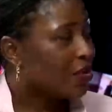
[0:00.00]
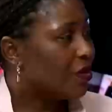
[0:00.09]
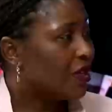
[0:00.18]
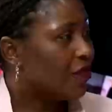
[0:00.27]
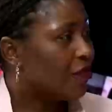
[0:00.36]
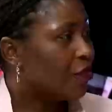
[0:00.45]

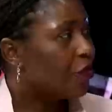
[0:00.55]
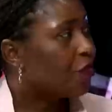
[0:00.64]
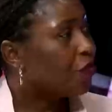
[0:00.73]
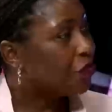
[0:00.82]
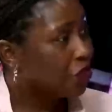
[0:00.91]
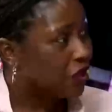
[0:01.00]
level,
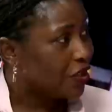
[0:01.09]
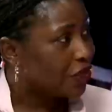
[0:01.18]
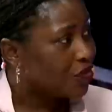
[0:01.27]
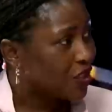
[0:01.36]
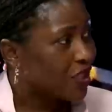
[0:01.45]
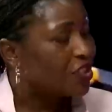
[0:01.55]
free of
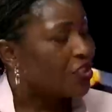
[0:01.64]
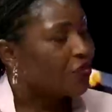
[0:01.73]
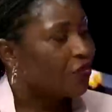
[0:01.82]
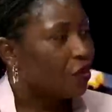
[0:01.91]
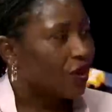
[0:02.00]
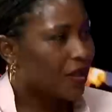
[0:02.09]
charge, is
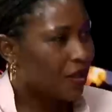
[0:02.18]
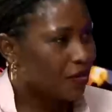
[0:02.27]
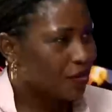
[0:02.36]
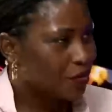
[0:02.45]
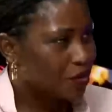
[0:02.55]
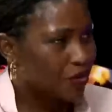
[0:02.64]
for
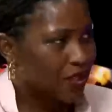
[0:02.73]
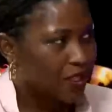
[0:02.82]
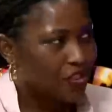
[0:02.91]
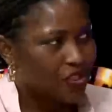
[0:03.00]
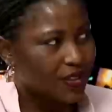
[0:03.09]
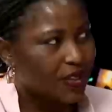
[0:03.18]
girls between
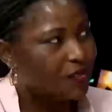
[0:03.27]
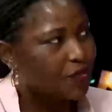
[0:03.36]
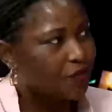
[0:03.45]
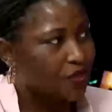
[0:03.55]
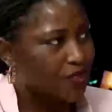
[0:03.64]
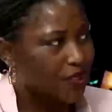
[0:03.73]
ages 9 to
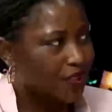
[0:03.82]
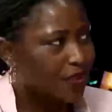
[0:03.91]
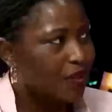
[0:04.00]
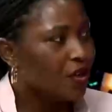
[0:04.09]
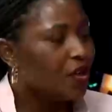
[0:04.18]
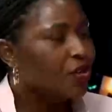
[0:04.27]
14.
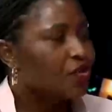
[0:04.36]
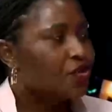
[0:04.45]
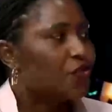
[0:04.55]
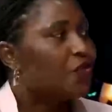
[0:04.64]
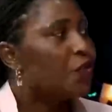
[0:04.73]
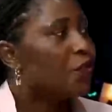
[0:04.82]

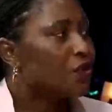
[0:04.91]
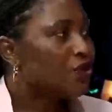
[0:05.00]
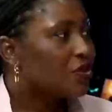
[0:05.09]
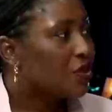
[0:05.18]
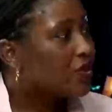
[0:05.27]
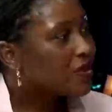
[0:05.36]
So for
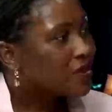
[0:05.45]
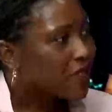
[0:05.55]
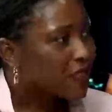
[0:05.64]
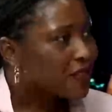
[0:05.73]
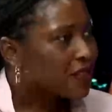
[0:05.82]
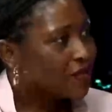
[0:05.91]
both
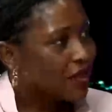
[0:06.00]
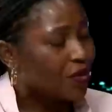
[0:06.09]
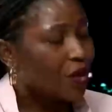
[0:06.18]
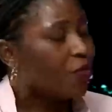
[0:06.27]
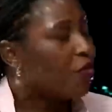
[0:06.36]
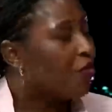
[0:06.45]
sexes and
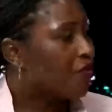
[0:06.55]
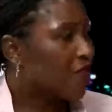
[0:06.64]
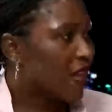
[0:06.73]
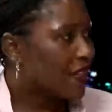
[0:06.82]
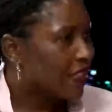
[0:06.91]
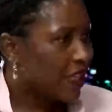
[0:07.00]
above
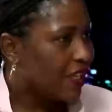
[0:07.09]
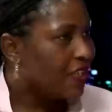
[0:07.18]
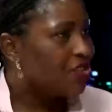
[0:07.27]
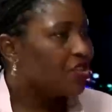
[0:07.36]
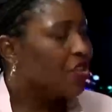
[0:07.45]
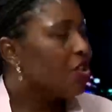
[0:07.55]
that
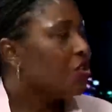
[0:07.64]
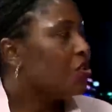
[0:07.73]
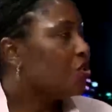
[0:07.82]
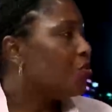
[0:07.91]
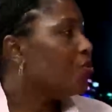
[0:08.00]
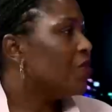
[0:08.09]
age,
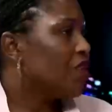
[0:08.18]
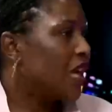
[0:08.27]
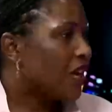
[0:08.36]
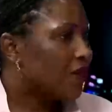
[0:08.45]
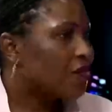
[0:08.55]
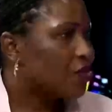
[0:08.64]
you may
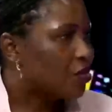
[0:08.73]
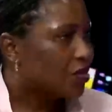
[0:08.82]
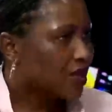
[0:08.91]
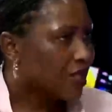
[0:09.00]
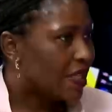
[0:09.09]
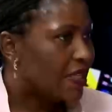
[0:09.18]
have to
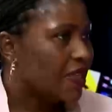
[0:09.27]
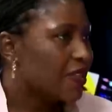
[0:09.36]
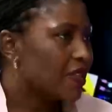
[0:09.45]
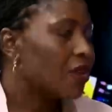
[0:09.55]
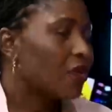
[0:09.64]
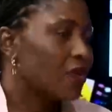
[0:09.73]
get it at
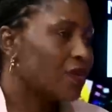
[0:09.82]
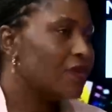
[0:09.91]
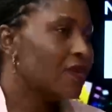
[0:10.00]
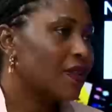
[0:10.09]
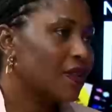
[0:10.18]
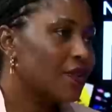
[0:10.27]
a
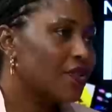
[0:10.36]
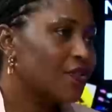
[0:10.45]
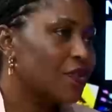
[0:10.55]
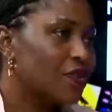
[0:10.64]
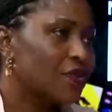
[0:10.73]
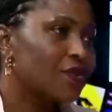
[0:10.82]
cost at the
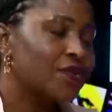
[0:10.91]
hospital.